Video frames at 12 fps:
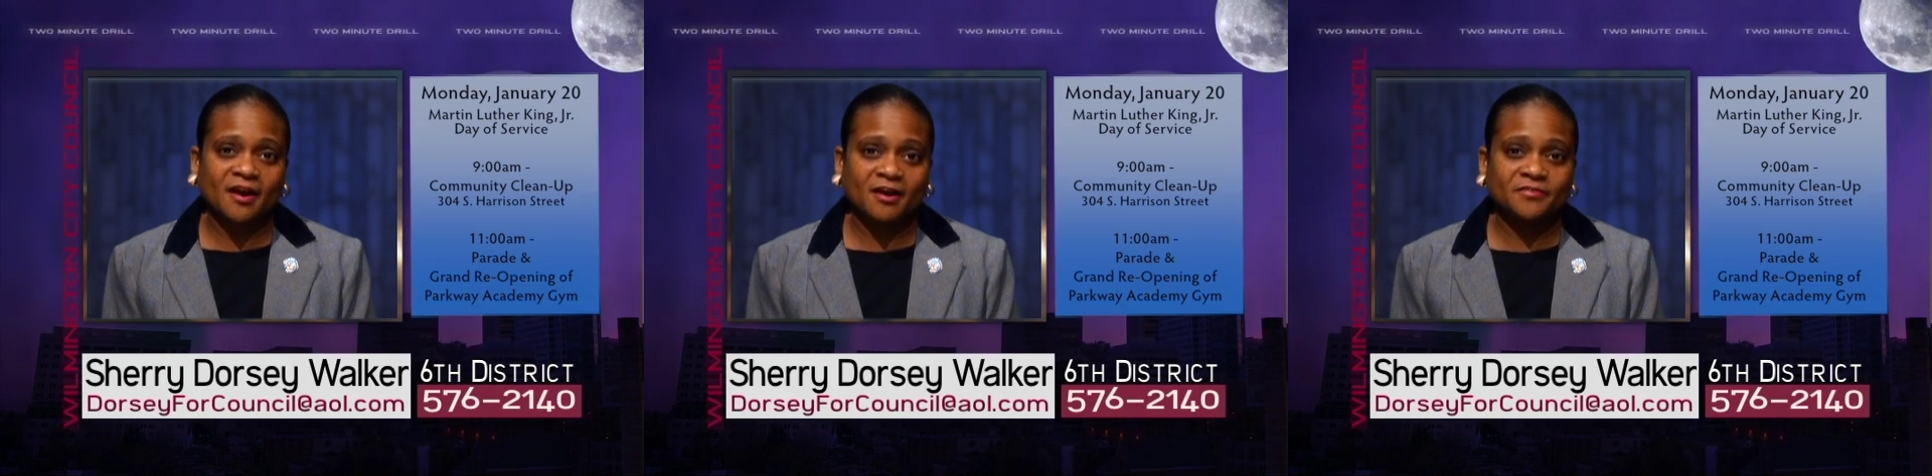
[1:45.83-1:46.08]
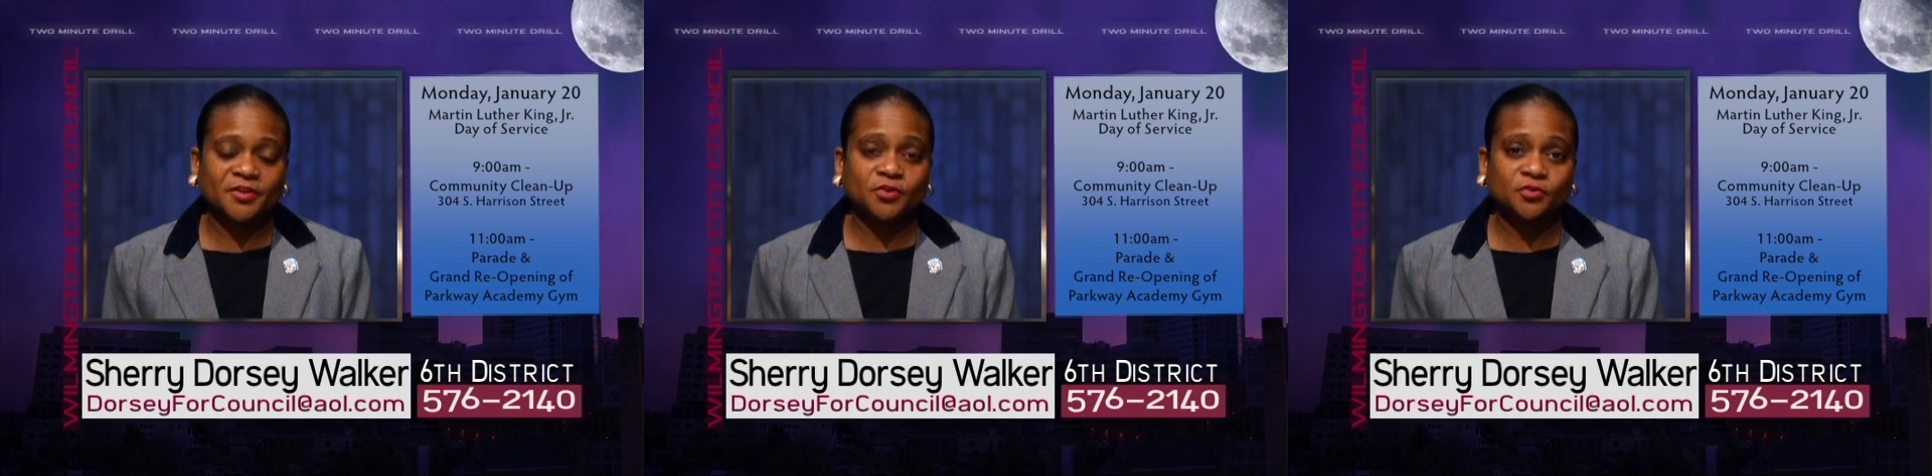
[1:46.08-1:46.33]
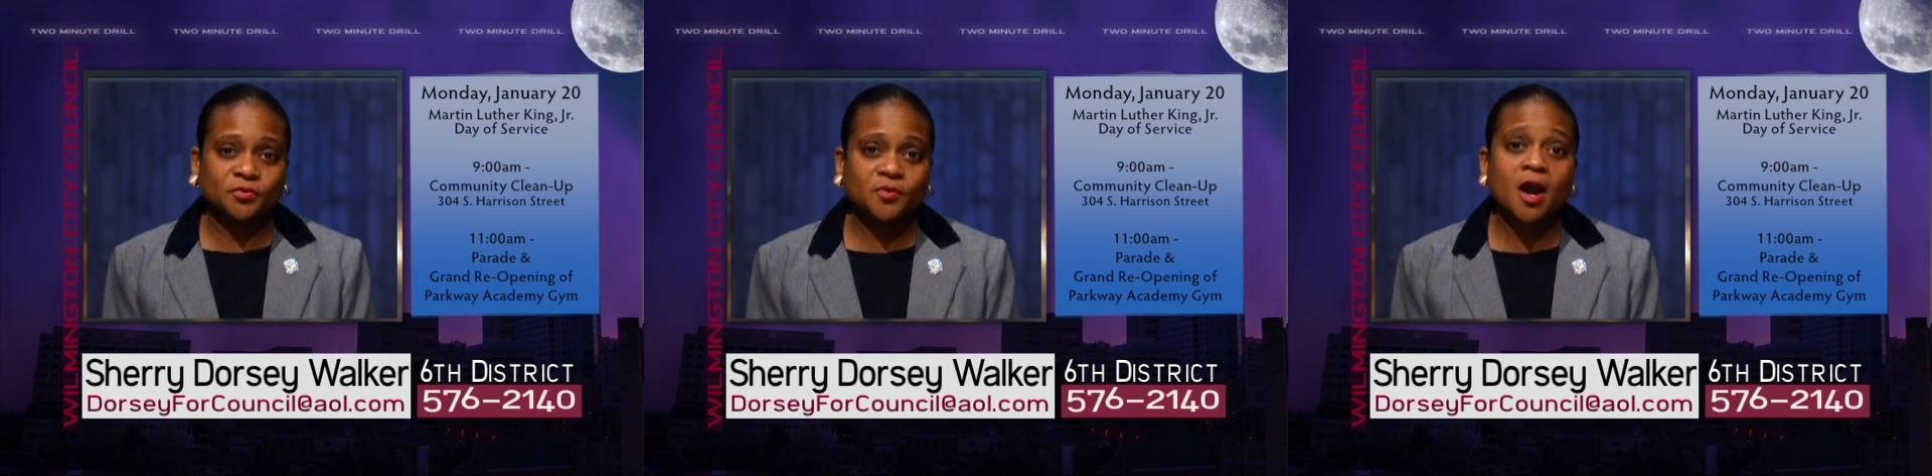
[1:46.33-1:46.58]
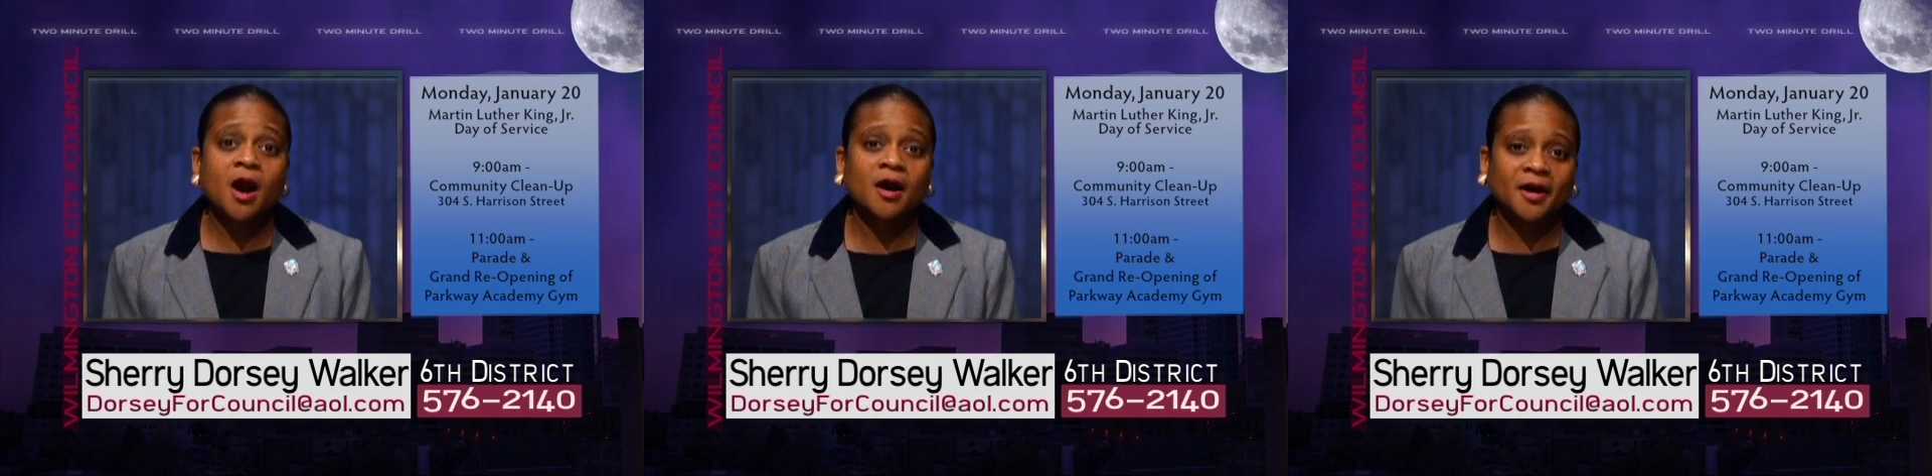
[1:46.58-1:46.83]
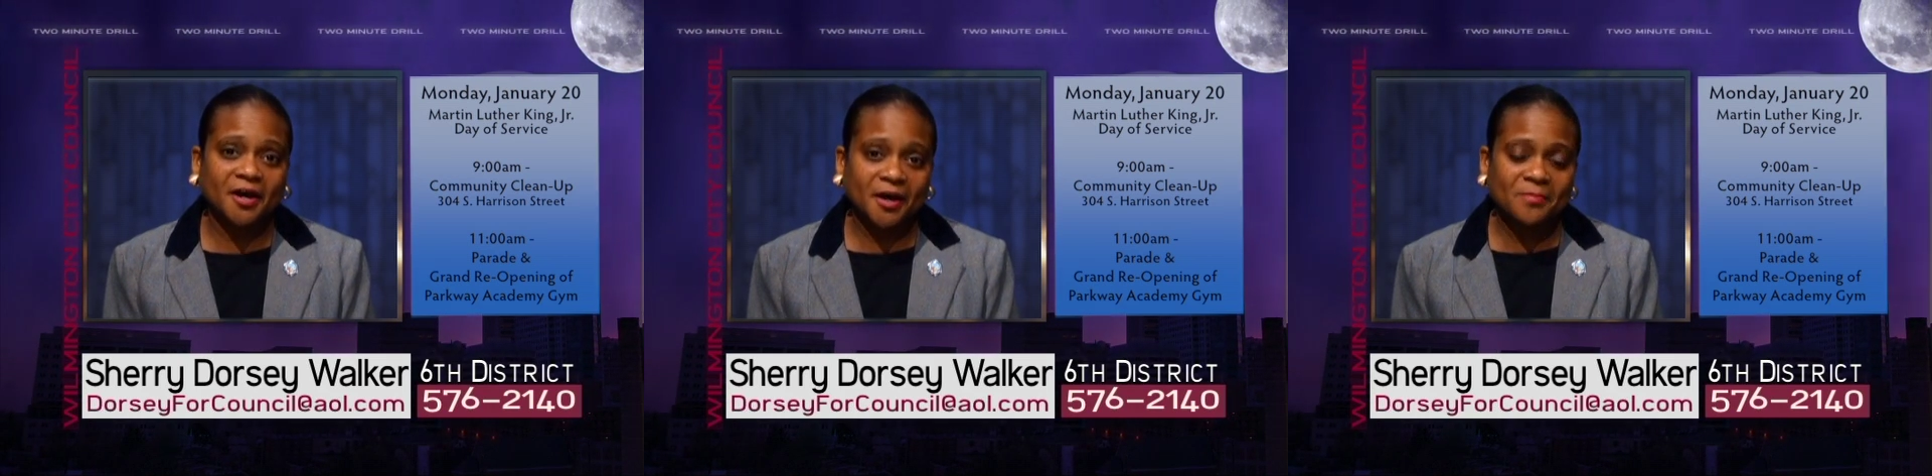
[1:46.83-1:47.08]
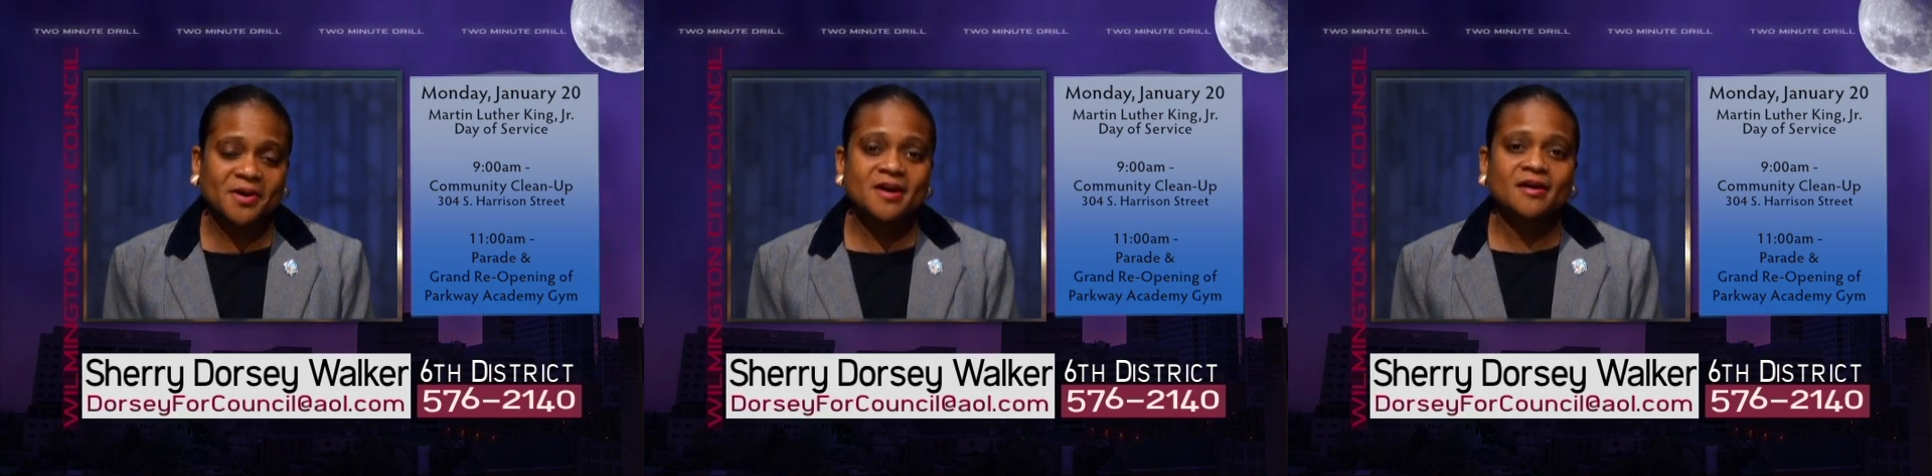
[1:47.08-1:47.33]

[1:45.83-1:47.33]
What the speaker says: of the new hub